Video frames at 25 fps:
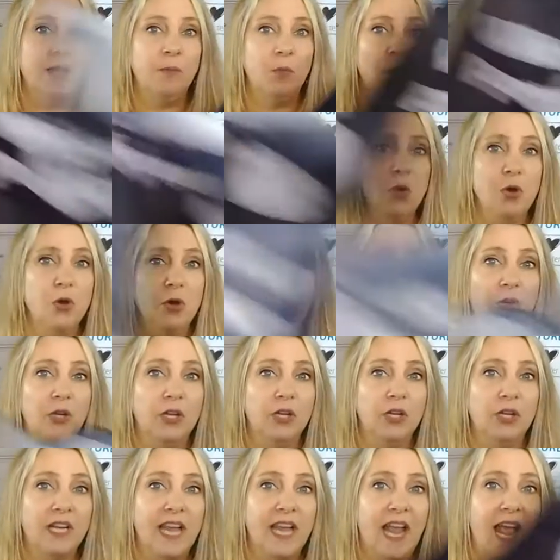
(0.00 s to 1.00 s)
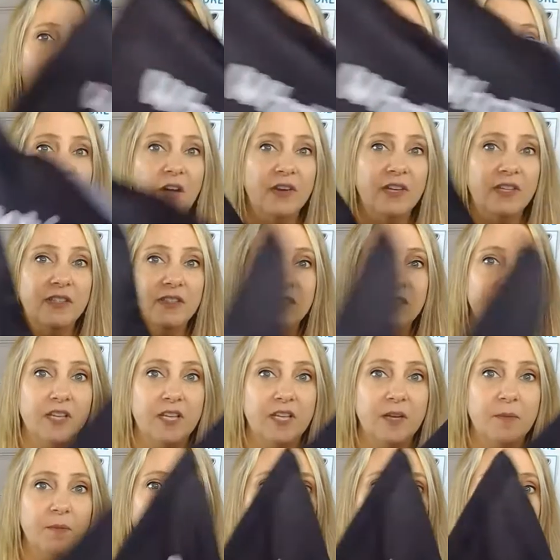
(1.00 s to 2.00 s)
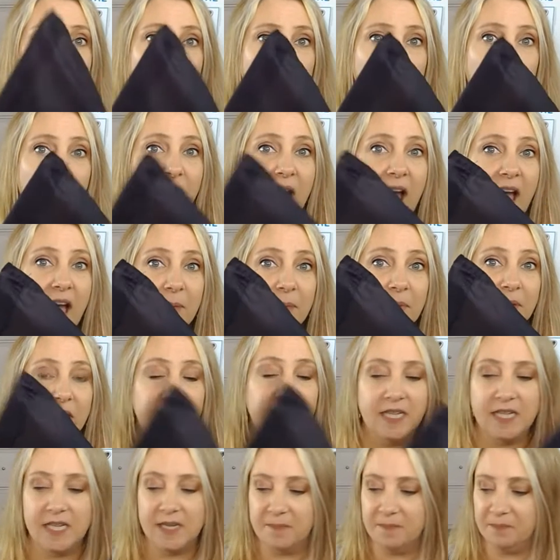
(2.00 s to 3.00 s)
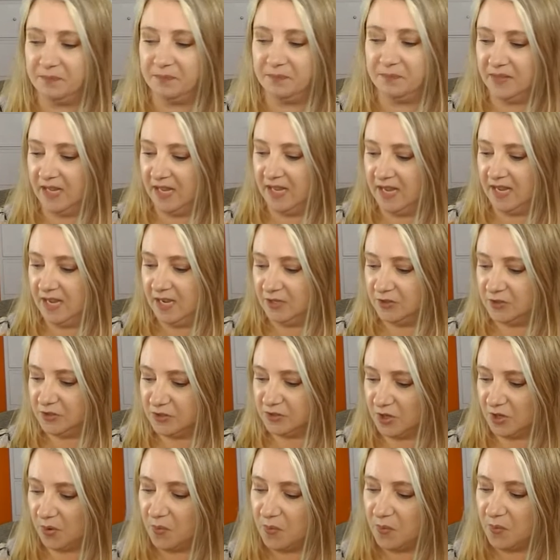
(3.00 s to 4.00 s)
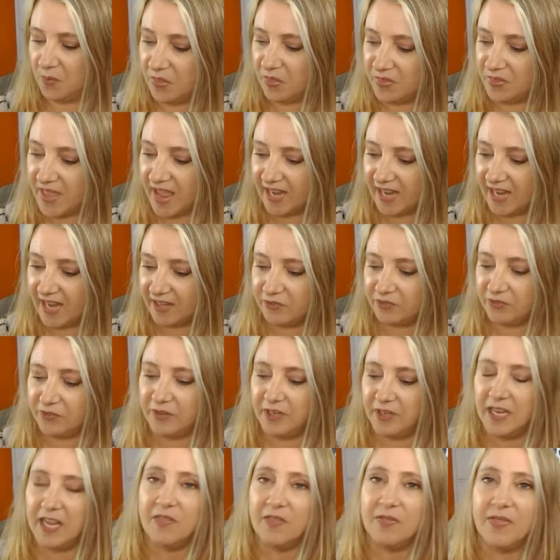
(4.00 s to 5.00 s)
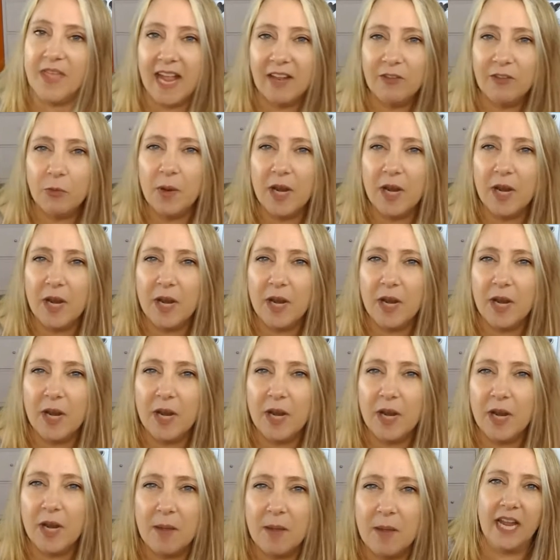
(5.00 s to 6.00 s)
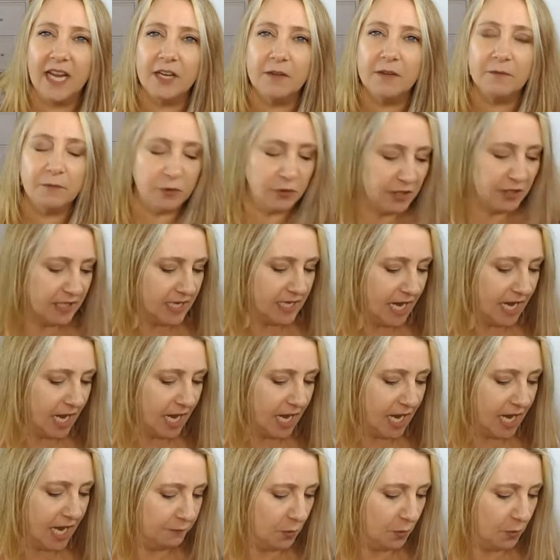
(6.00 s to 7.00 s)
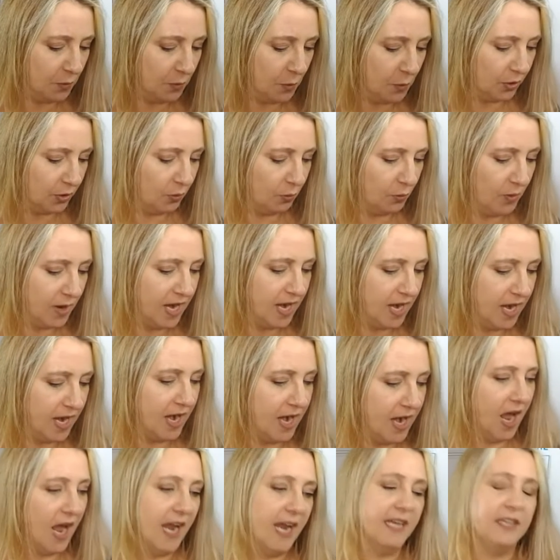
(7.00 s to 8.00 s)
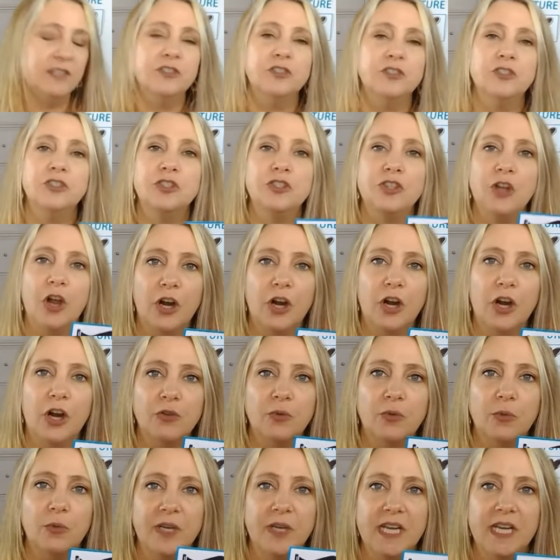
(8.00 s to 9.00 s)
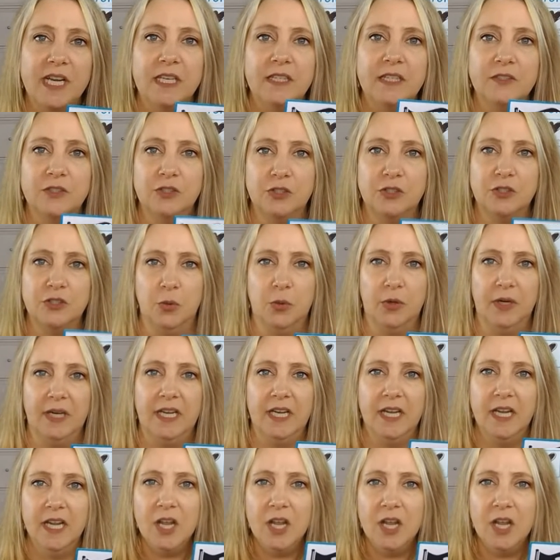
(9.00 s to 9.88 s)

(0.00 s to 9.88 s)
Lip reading: Woohoo, look out, it's going to be a problem. So that's what I'm always kind of looking out for when I start reading a story.